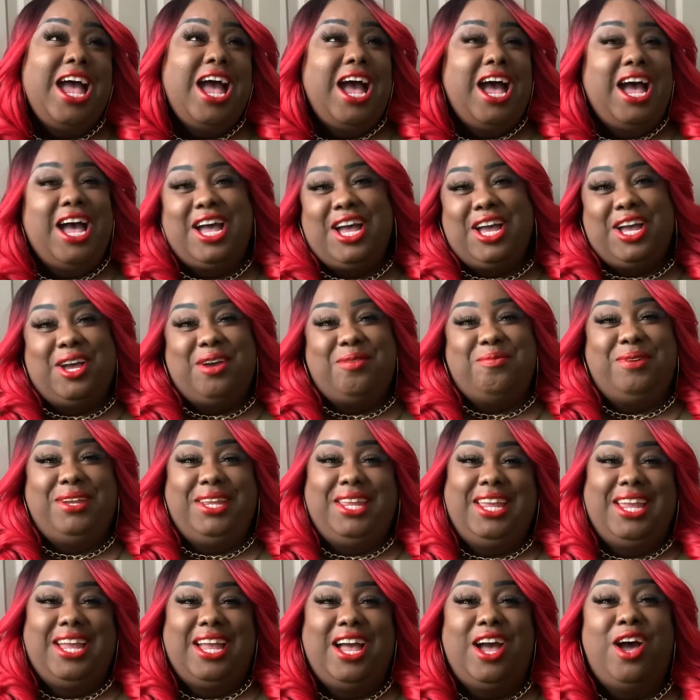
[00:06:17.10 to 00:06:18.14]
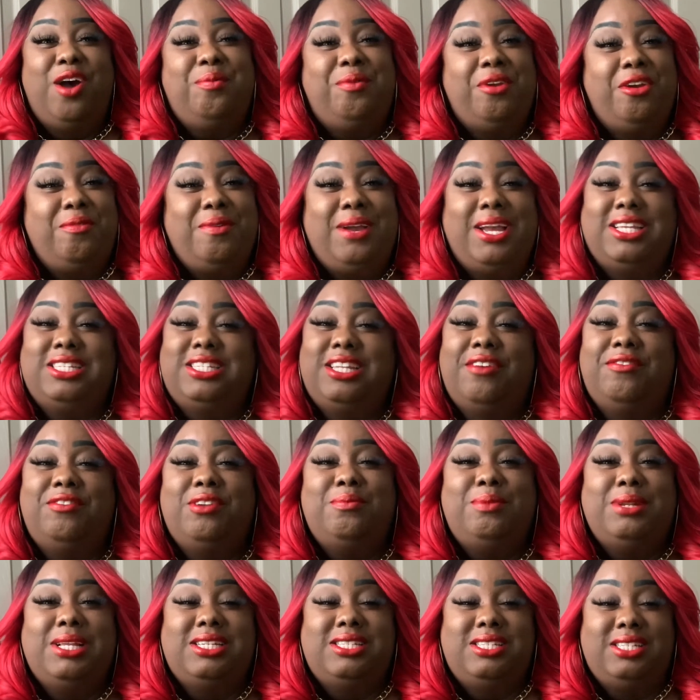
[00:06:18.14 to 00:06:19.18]
But yeah, I hope everybody's having a
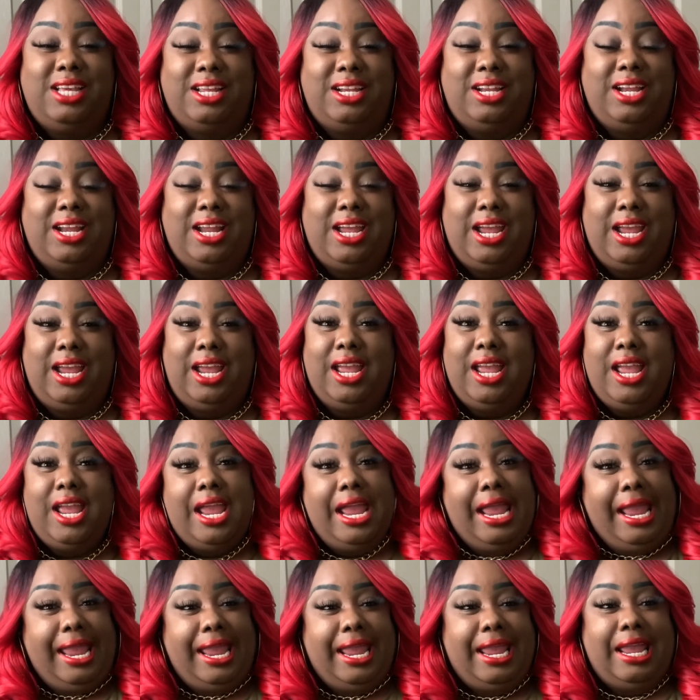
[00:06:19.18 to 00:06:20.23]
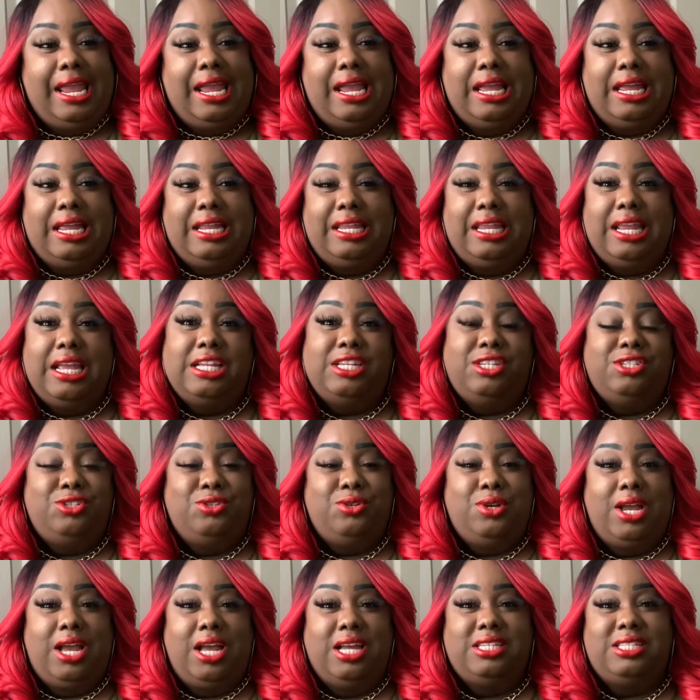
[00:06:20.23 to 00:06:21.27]
blessed day today. And yes, you
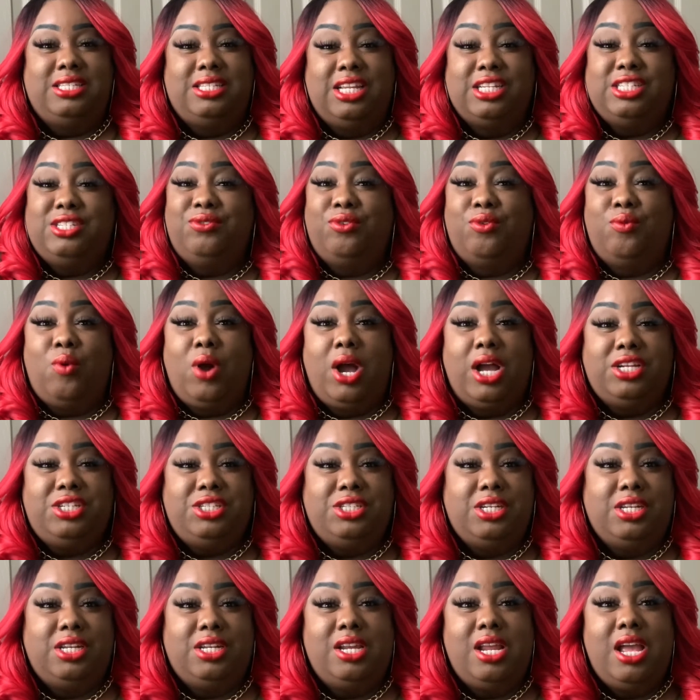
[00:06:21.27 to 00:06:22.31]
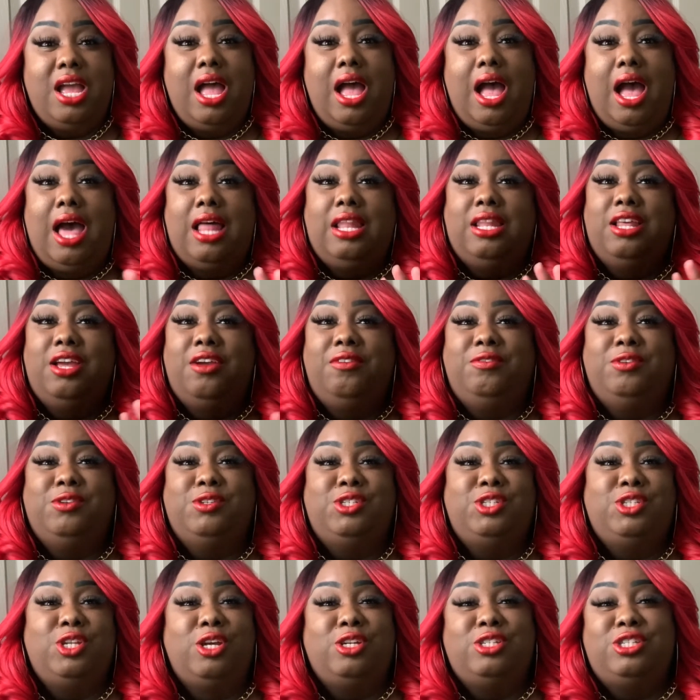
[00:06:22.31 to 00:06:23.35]
guys, thanks for watching. I love you
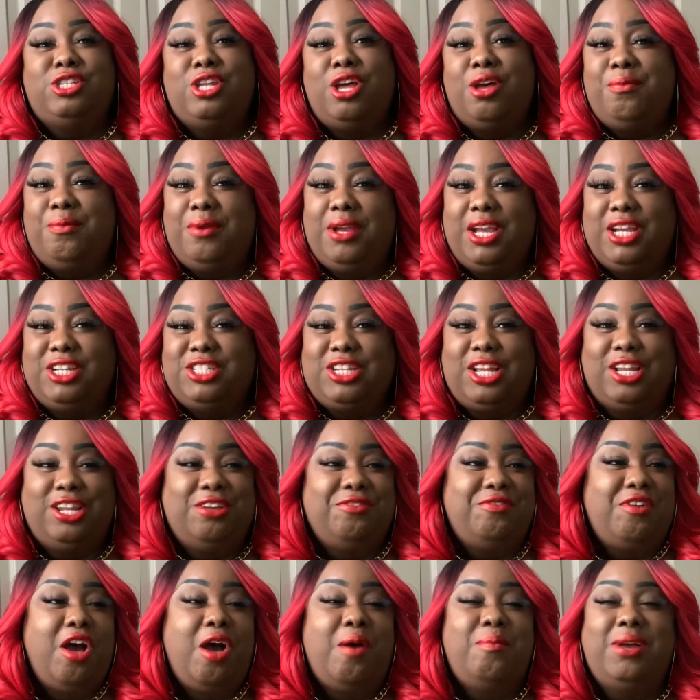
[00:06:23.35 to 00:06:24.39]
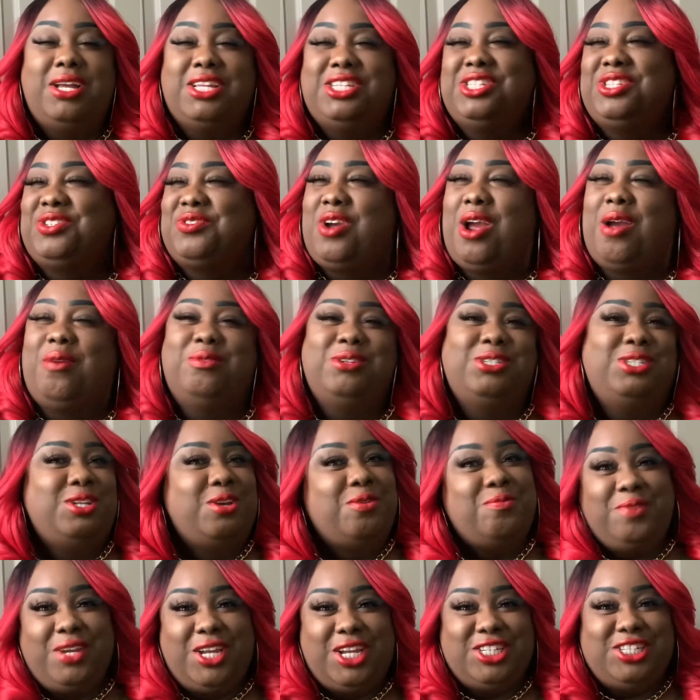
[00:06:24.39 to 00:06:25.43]
so, so much. I love all my subscribers so
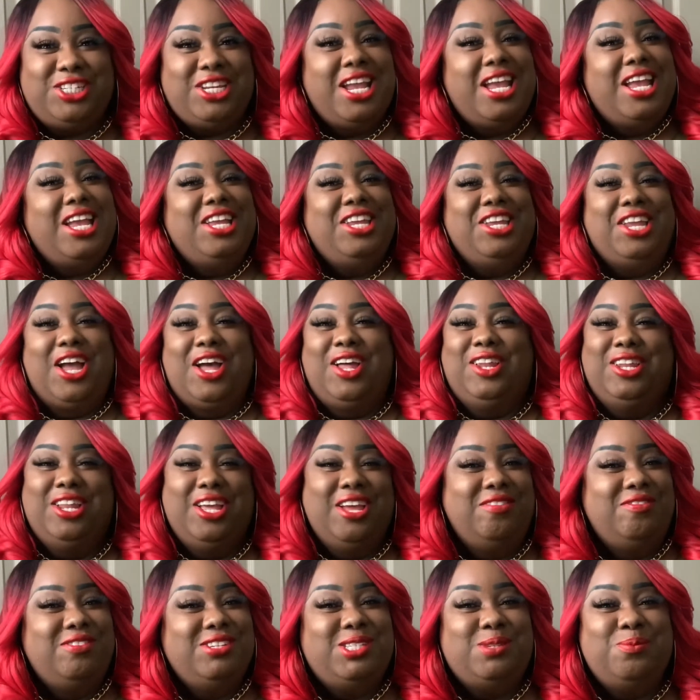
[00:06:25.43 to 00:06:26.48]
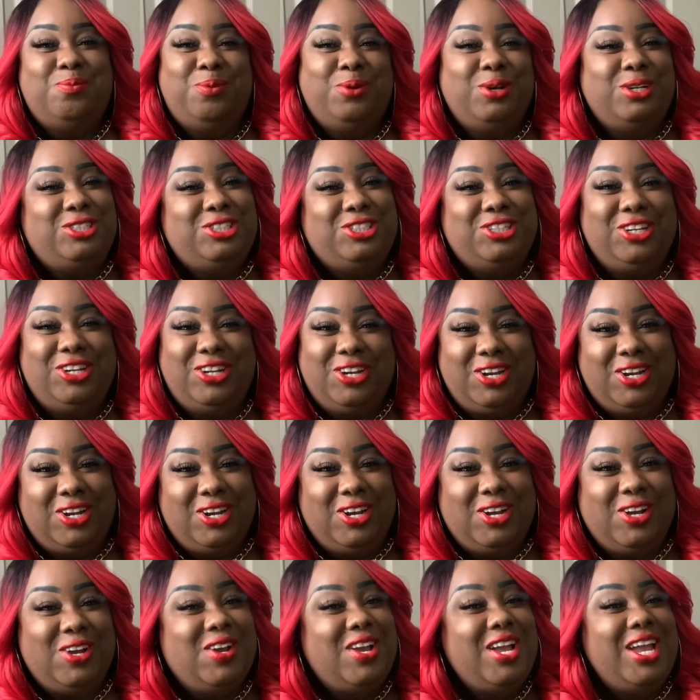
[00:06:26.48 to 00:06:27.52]
much. Y'all love and support your
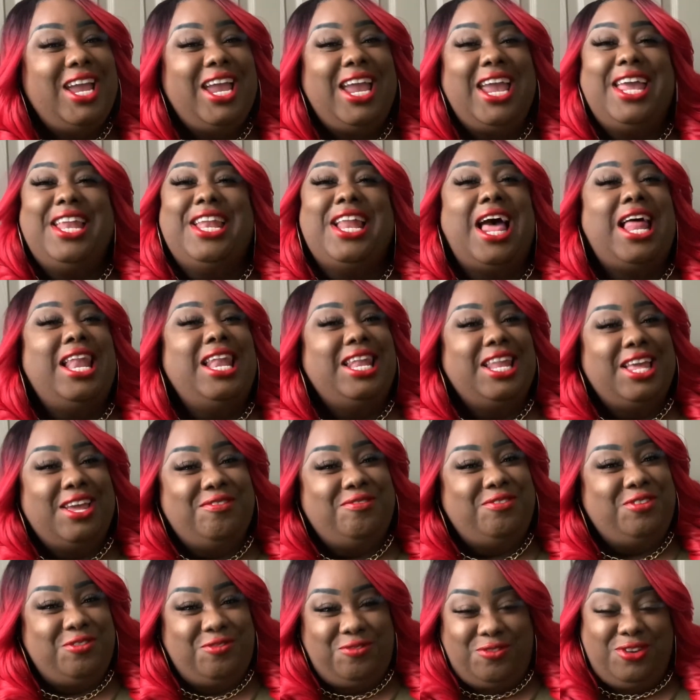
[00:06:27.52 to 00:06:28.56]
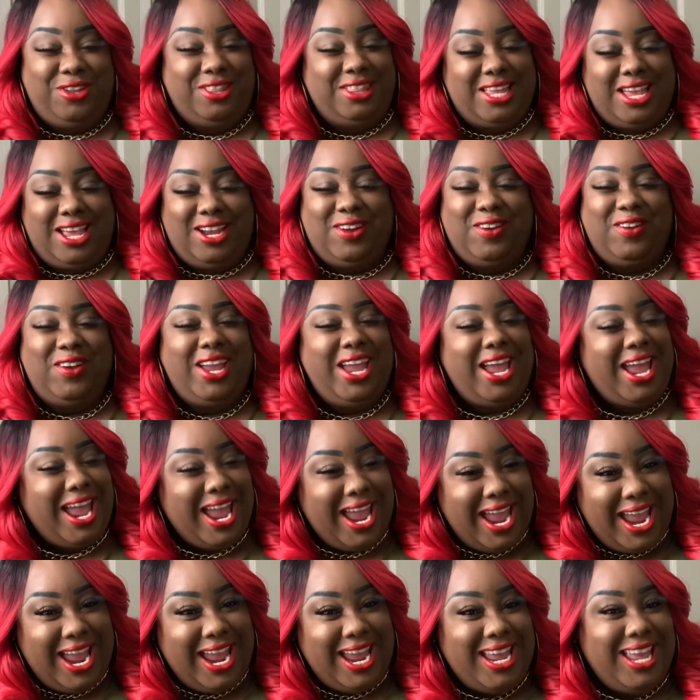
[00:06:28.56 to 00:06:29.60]
girl, and I love you for that,
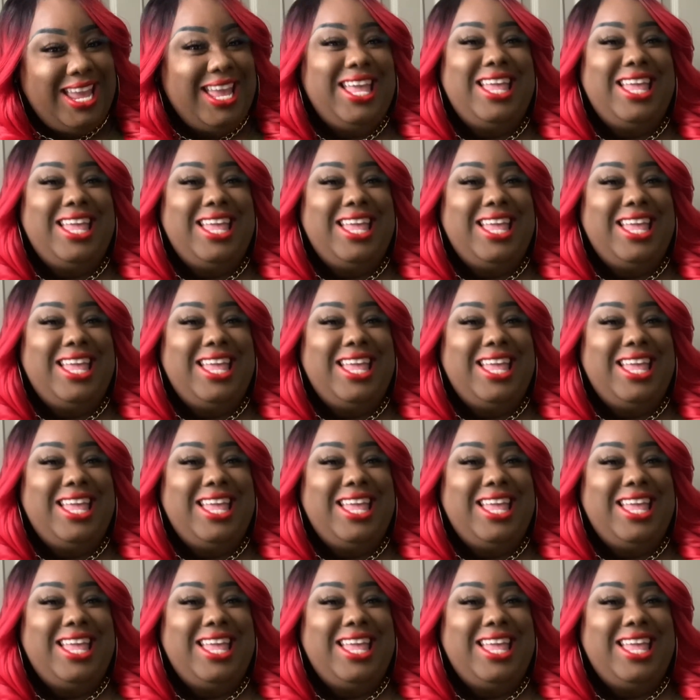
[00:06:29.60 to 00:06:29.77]
okay?